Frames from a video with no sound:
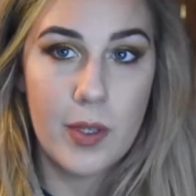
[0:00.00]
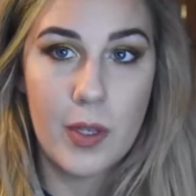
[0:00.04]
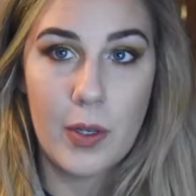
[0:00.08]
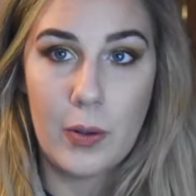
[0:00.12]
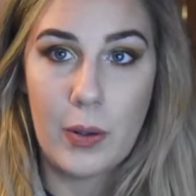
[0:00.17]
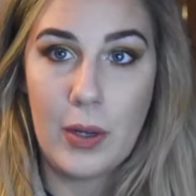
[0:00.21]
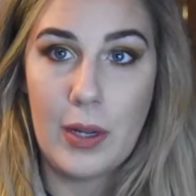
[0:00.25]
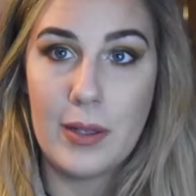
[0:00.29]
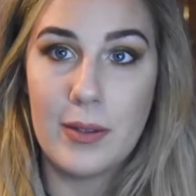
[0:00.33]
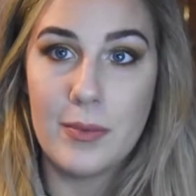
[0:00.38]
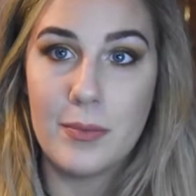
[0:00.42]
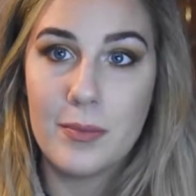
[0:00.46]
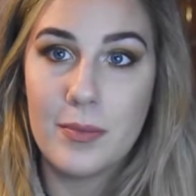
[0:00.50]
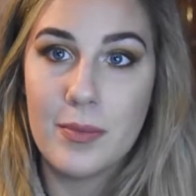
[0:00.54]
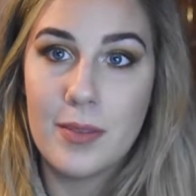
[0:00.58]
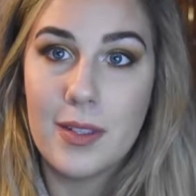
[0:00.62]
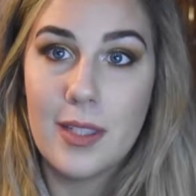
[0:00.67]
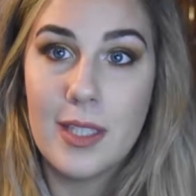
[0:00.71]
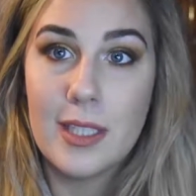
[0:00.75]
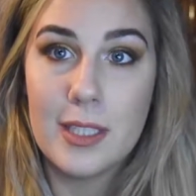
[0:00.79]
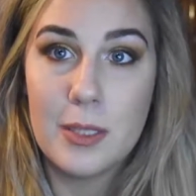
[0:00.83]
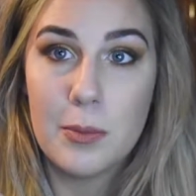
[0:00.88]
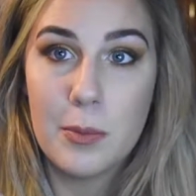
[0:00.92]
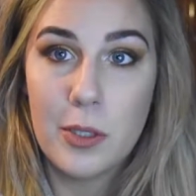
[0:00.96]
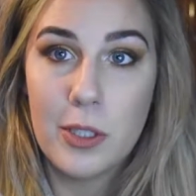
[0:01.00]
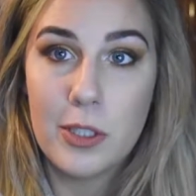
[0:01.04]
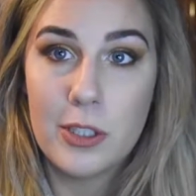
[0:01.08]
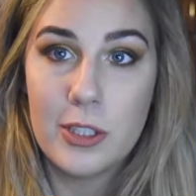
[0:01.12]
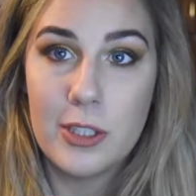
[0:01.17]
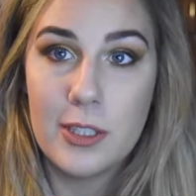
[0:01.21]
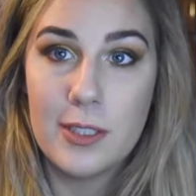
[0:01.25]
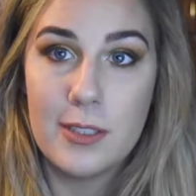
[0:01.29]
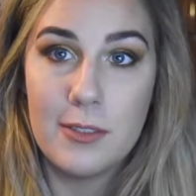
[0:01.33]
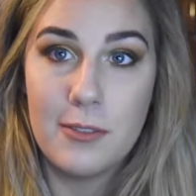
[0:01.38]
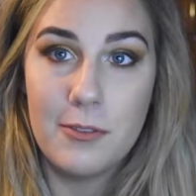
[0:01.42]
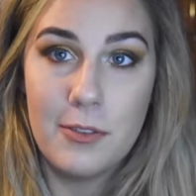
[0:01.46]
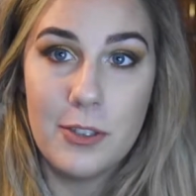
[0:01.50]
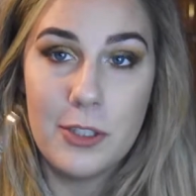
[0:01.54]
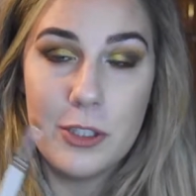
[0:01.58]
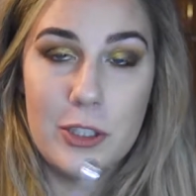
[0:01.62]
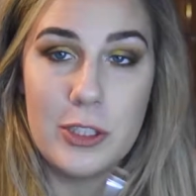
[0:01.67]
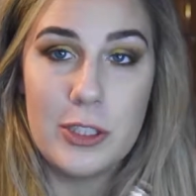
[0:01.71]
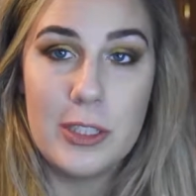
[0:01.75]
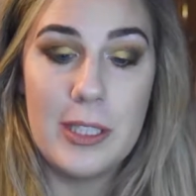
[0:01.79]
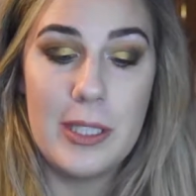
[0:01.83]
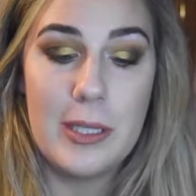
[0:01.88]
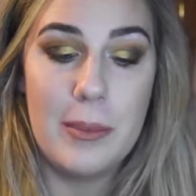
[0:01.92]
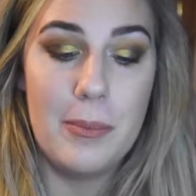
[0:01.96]
Okay, this brush is
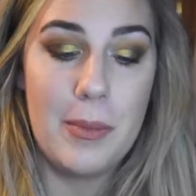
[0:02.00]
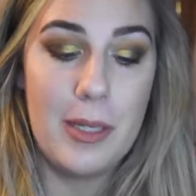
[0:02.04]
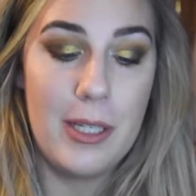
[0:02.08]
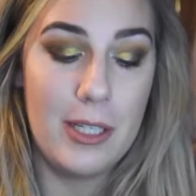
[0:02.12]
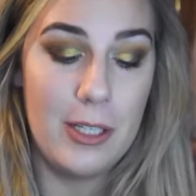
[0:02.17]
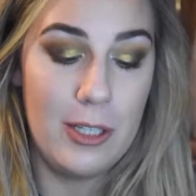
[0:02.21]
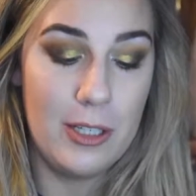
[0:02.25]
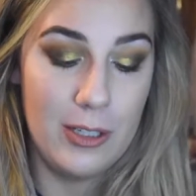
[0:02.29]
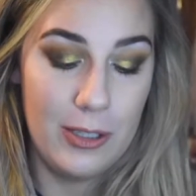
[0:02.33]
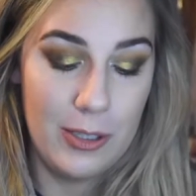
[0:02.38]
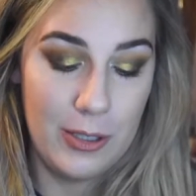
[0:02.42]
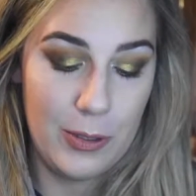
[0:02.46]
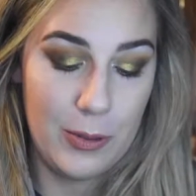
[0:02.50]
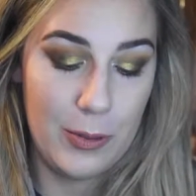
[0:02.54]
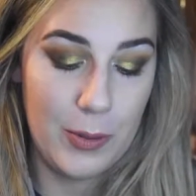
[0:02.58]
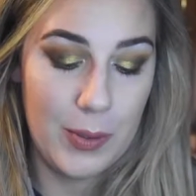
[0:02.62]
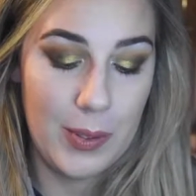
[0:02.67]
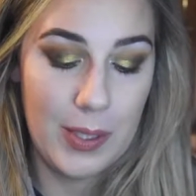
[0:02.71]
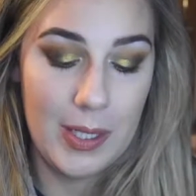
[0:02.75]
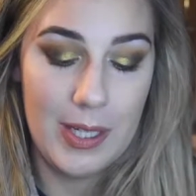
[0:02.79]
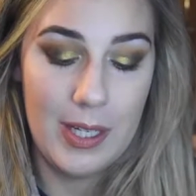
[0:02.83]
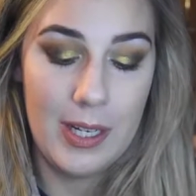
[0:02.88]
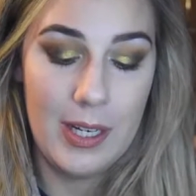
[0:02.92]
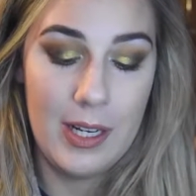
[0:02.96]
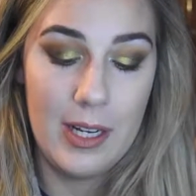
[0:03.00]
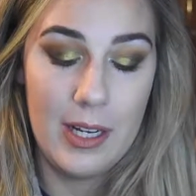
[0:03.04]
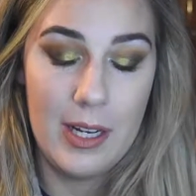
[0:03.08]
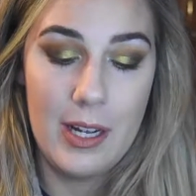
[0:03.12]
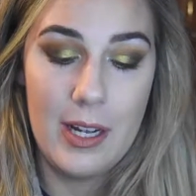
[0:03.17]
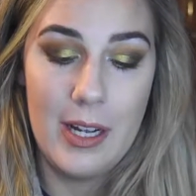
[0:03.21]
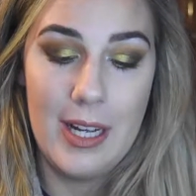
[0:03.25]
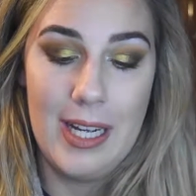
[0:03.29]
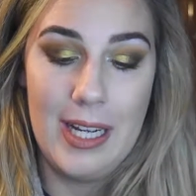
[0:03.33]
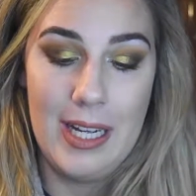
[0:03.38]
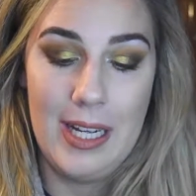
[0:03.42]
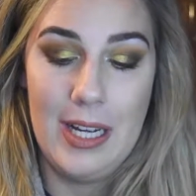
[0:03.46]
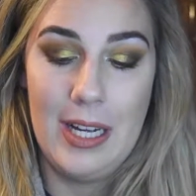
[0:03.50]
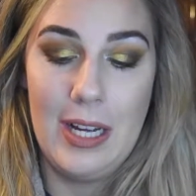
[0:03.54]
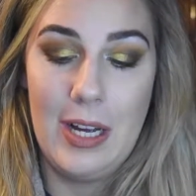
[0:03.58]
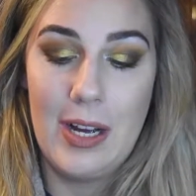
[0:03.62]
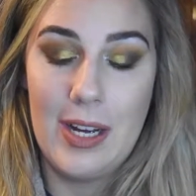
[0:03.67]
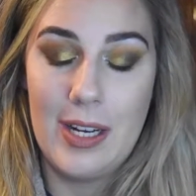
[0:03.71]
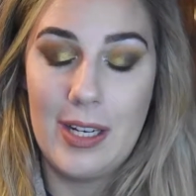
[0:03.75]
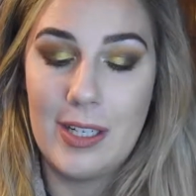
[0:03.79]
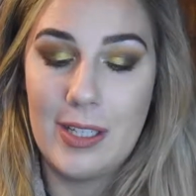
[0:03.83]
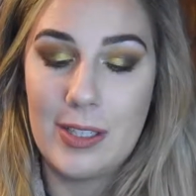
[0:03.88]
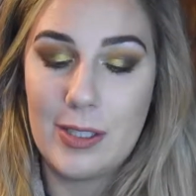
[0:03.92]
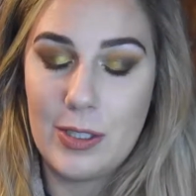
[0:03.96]
officially my new
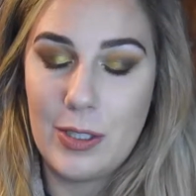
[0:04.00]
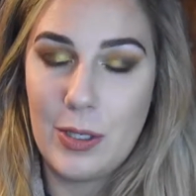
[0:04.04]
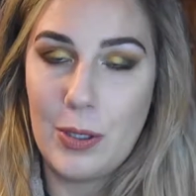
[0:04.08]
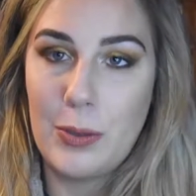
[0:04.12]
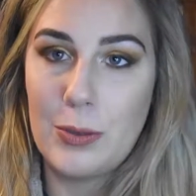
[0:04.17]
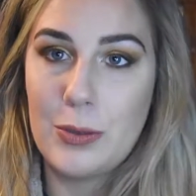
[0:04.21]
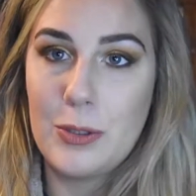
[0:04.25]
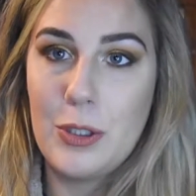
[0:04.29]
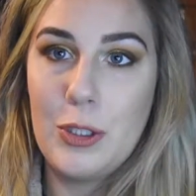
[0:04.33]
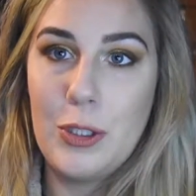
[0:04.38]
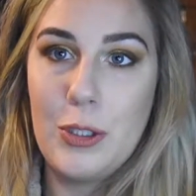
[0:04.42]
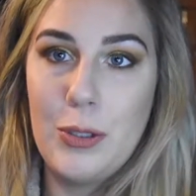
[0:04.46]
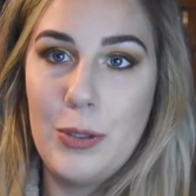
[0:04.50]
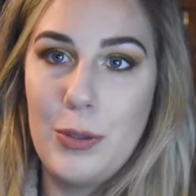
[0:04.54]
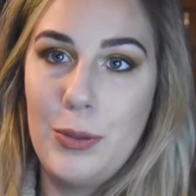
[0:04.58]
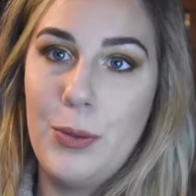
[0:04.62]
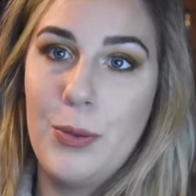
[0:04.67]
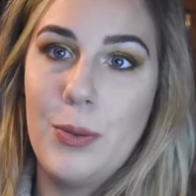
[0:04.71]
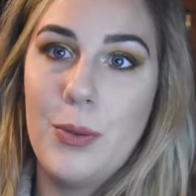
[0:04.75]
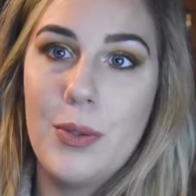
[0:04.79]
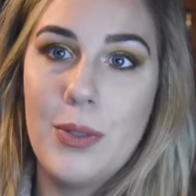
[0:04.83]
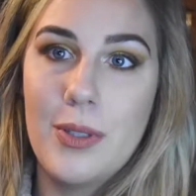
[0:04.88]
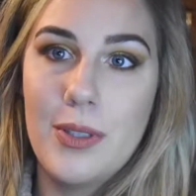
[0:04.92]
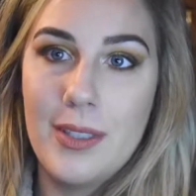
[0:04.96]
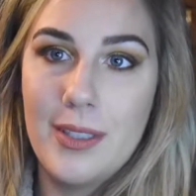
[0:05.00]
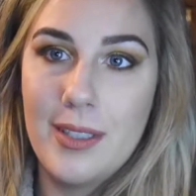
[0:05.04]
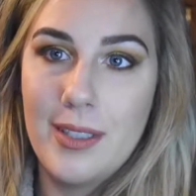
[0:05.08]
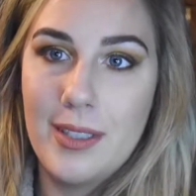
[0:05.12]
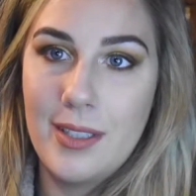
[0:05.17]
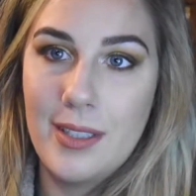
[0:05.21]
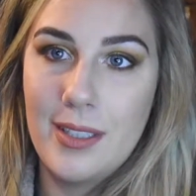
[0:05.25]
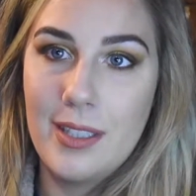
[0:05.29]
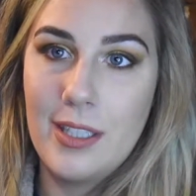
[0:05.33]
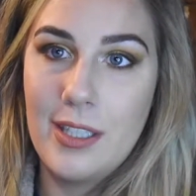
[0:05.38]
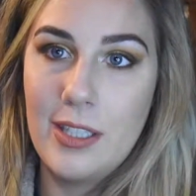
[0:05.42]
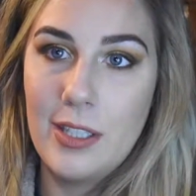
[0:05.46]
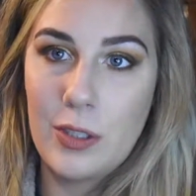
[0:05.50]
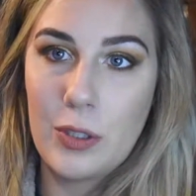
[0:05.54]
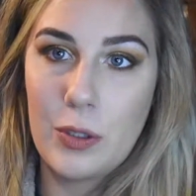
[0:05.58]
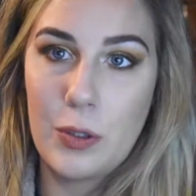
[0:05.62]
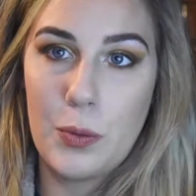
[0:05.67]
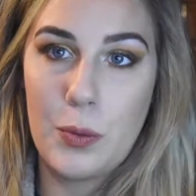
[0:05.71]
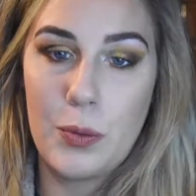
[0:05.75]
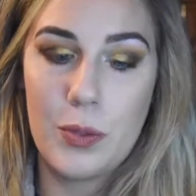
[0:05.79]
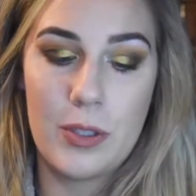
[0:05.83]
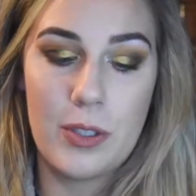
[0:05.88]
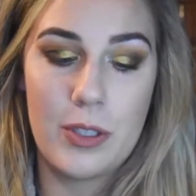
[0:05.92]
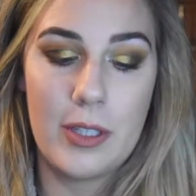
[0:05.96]
go-to inner
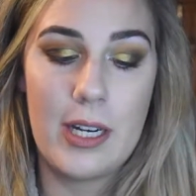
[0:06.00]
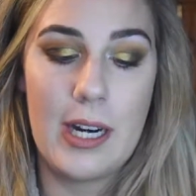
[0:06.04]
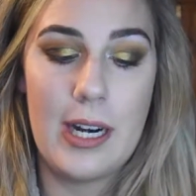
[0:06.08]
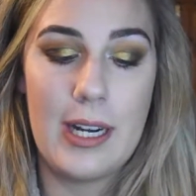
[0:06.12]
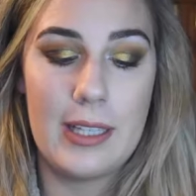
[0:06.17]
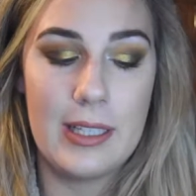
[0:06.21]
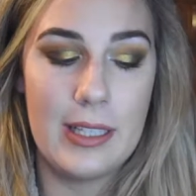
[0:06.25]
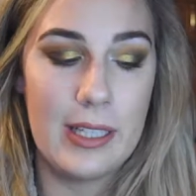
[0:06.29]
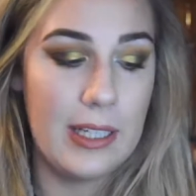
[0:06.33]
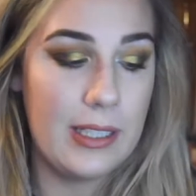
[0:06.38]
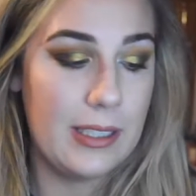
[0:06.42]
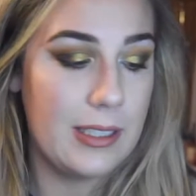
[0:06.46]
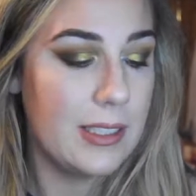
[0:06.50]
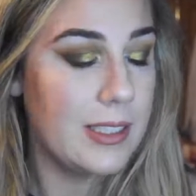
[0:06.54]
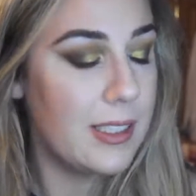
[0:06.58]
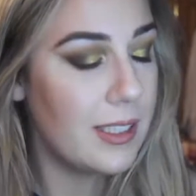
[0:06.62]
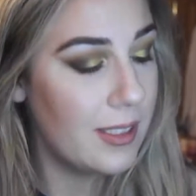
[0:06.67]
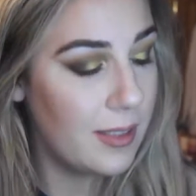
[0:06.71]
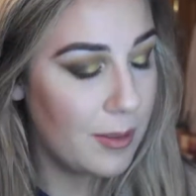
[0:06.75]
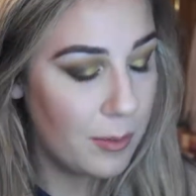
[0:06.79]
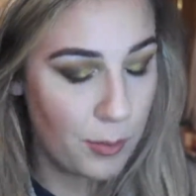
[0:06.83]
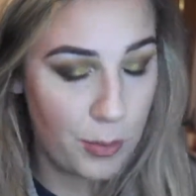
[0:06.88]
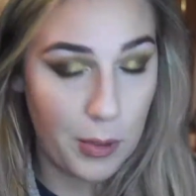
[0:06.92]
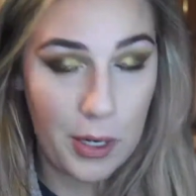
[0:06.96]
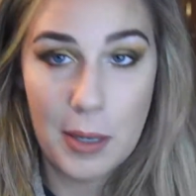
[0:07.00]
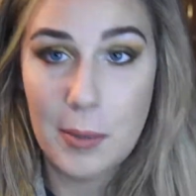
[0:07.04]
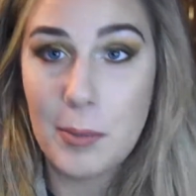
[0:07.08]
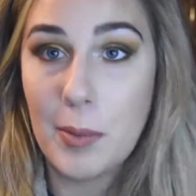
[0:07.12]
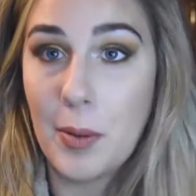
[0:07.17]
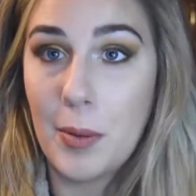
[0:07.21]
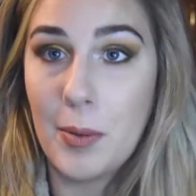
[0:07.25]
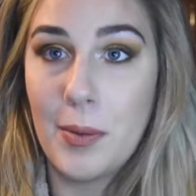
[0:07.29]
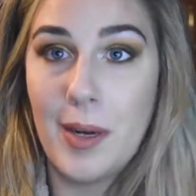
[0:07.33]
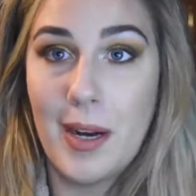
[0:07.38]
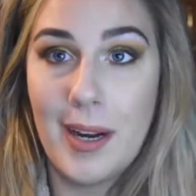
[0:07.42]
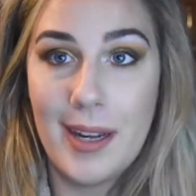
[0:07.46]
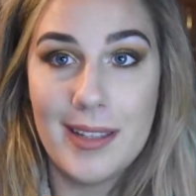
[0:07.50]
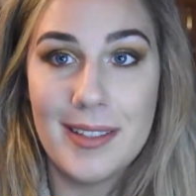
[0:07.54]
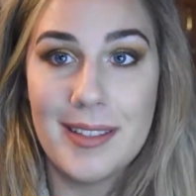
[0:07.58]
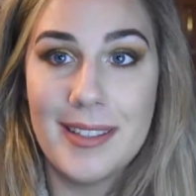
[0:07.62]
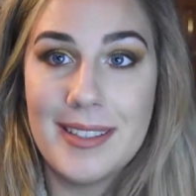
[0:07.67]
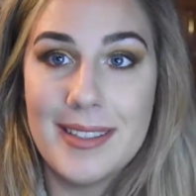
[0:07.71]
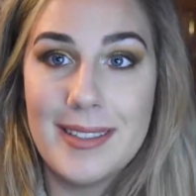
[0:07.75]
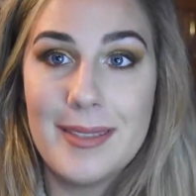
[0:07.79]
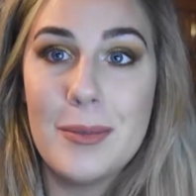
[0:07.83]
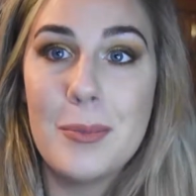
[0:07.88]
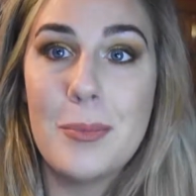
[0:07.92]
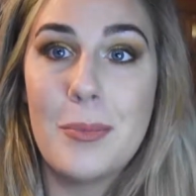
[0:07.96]
corner highlight, brow bone
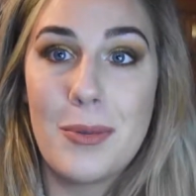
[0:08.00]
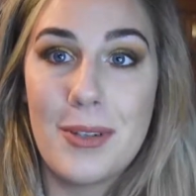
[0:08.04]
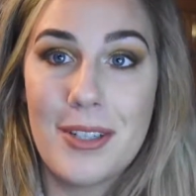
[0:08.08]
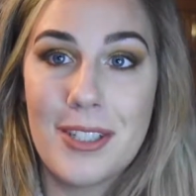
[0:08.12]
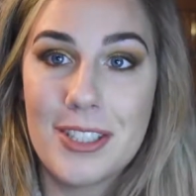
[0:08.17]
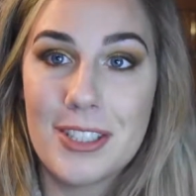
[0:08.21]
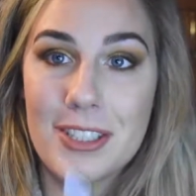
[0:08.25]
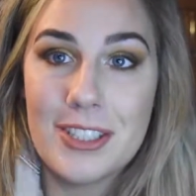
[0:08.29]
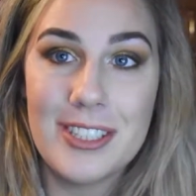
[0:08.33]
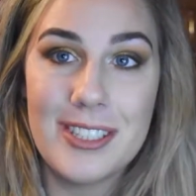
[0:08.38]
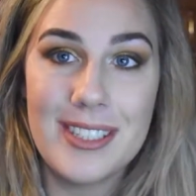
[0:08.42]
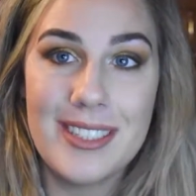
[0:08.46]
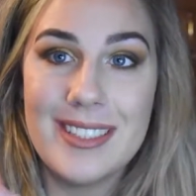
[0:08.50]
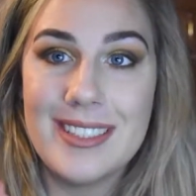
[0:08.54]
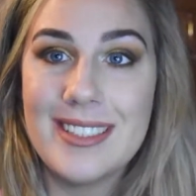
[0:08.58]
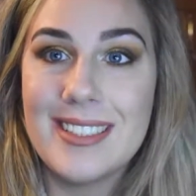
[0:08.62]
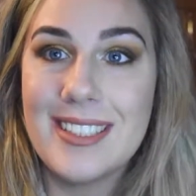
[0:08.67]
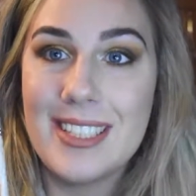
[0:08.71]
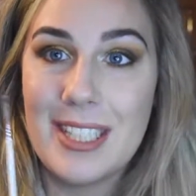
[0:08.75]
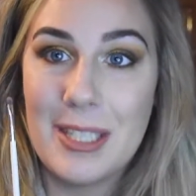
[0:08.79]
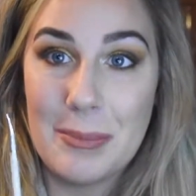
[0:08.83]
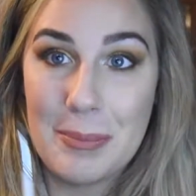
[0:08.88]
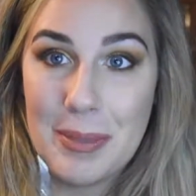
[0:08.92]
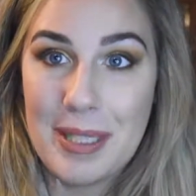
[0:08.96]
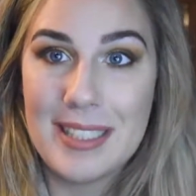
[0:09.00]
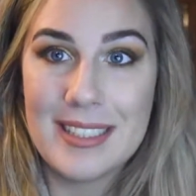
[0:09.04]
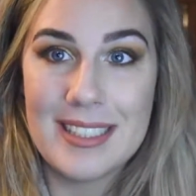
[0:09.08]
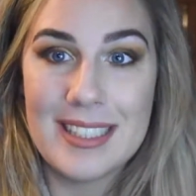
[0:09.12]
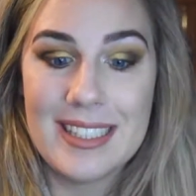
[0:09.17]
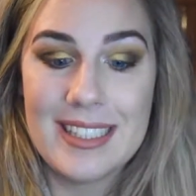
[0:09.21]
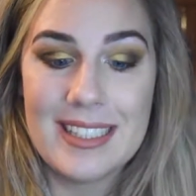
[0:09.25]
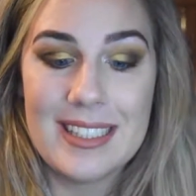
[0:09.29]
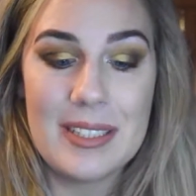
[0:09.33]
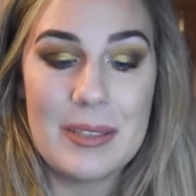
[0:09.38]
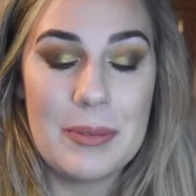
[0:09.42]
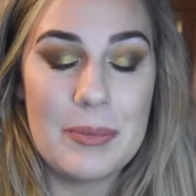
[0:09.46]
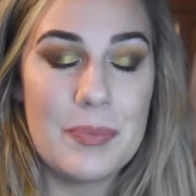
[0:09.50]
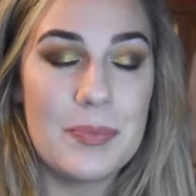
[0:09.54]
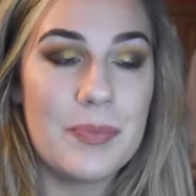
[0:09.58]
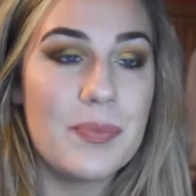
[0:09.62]
highlight brush. It's amazing.